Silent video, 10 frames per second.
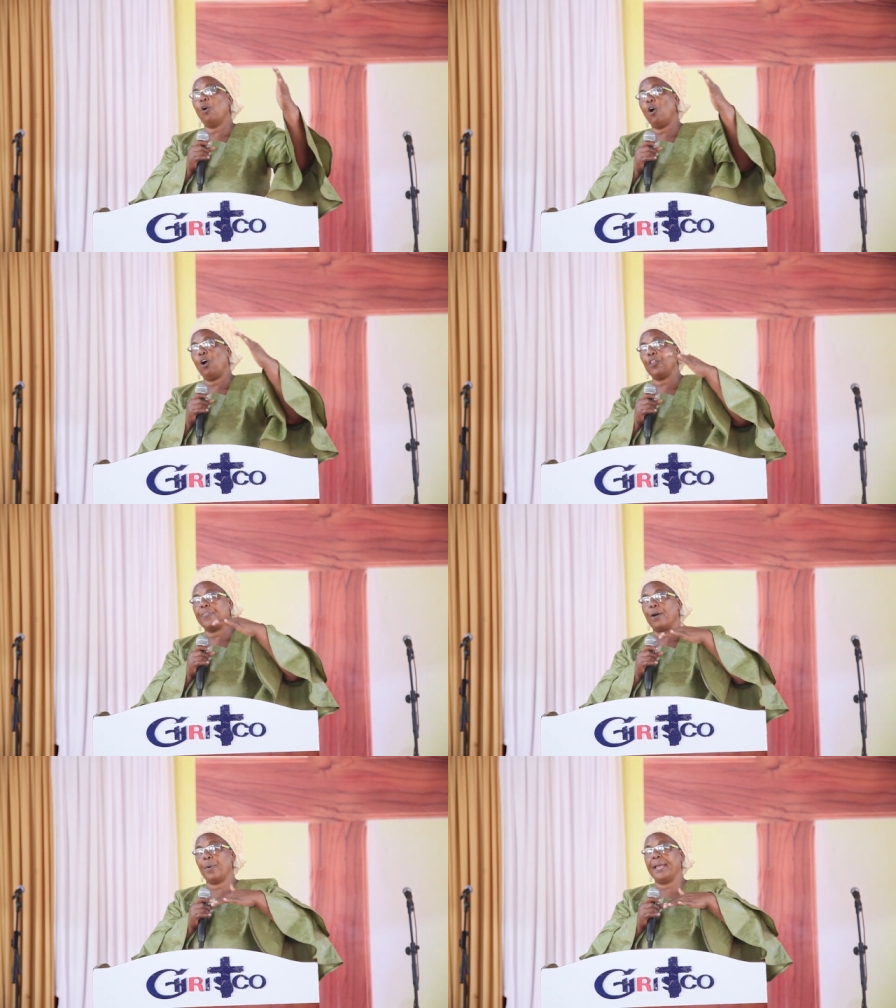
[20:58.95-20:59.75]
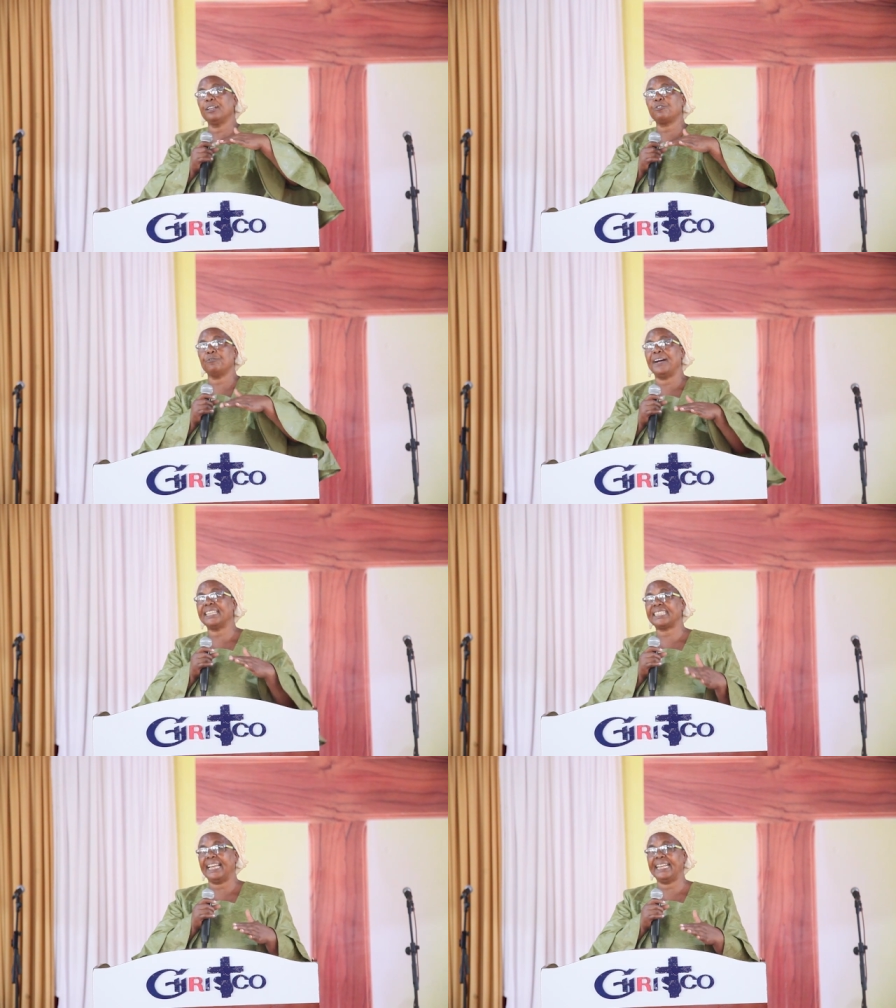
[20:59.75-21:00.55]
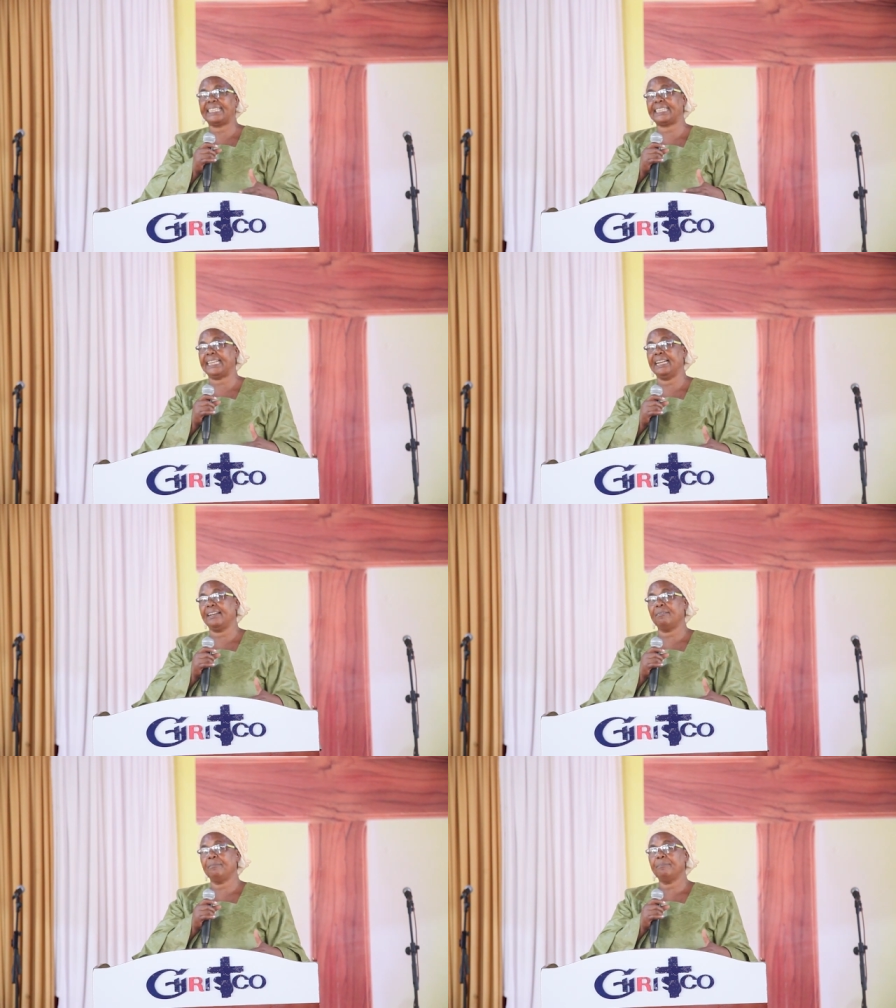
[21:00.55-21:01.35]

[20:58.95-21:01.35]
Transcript: all the way to verse 18.